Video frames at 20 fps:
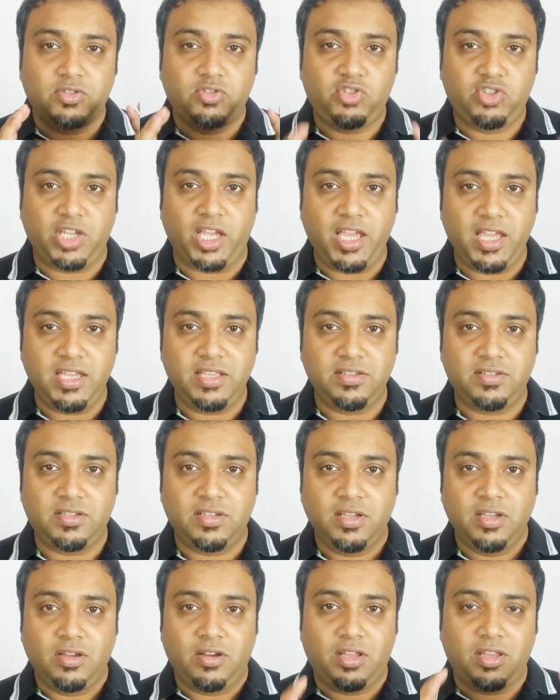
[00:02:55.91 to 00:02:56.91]

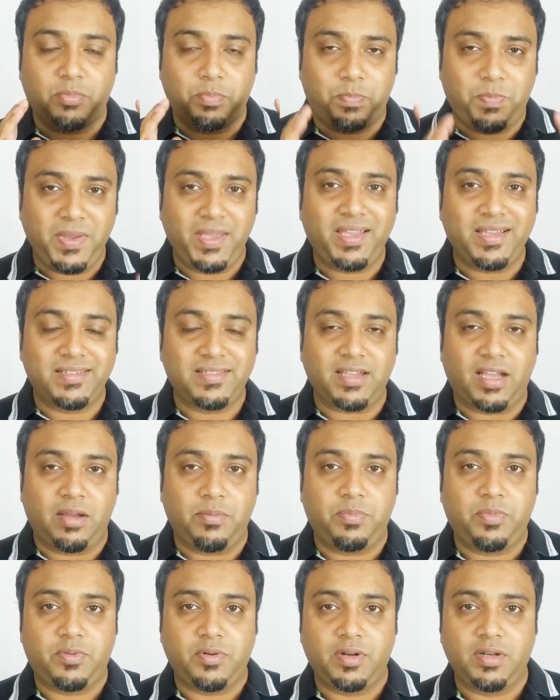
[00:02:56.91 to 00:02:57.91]
change or the biggest
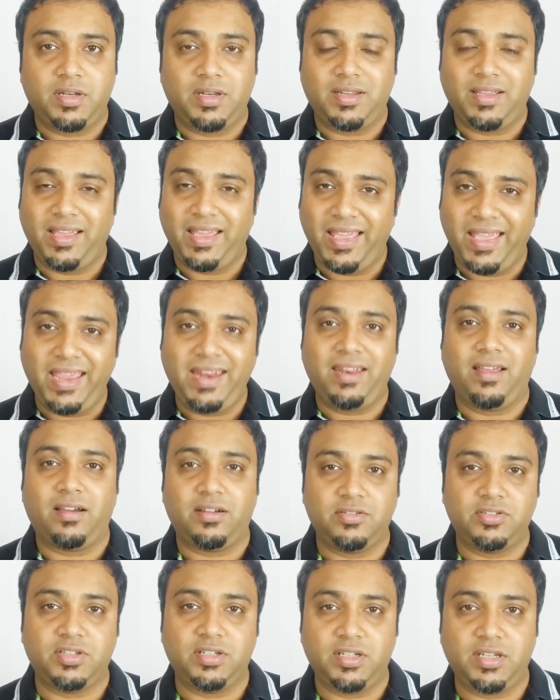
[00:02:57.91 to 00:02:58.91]
upgrade in the
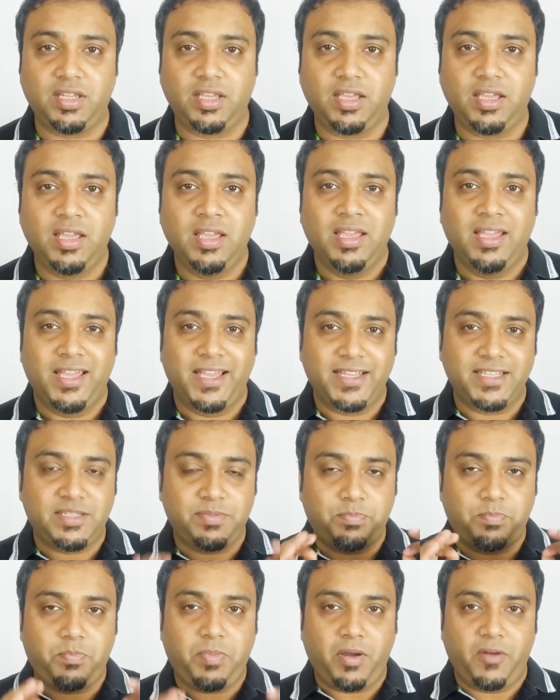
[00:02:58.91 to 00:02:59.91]
800D is
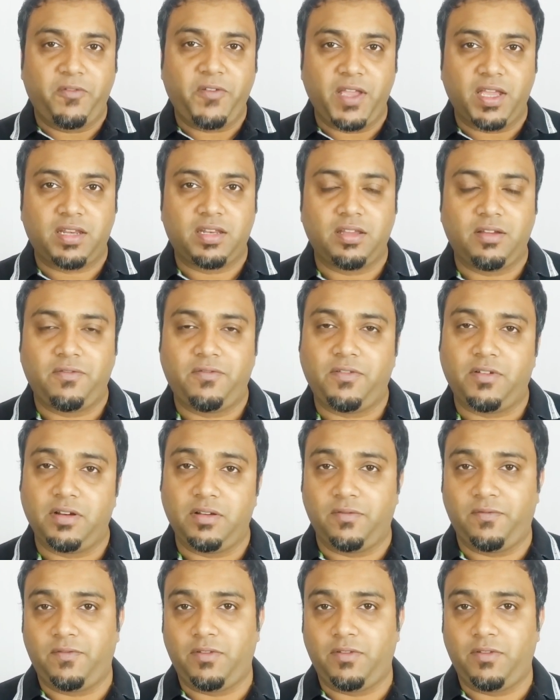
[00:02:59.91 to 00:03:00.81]
perfect for the